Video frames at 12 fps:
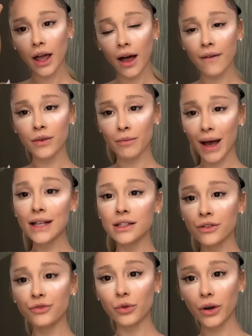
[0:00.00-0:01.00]
have a
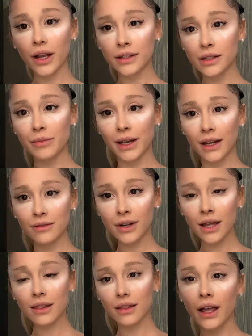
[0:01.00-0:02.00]
massive forehead to begin
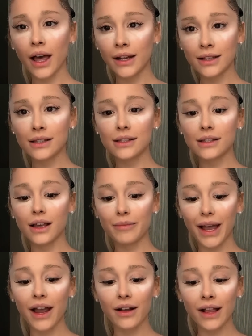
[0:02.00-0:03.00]
with, and
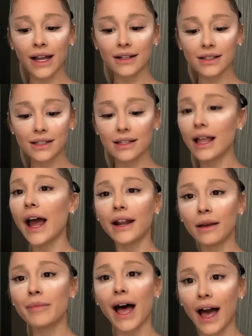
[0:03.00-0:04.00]
my hairline is
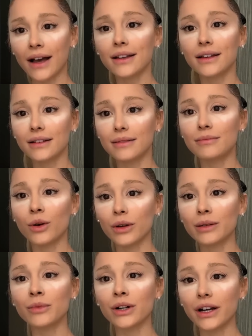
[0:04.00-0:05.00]
sliding back more
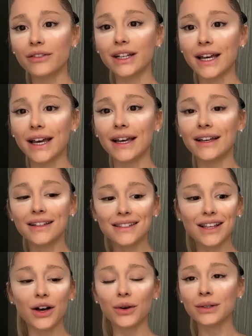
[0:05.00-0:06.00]
and more every day,
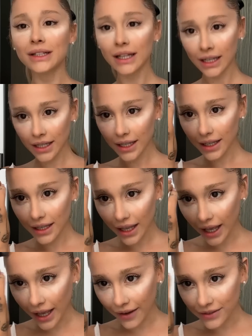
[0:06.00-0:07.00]
so
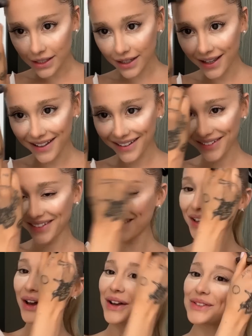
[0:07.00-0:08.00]
I have to
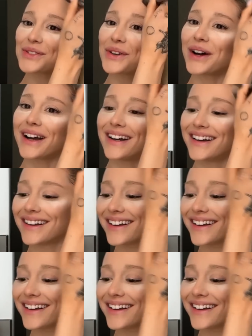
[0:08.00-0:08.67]
contour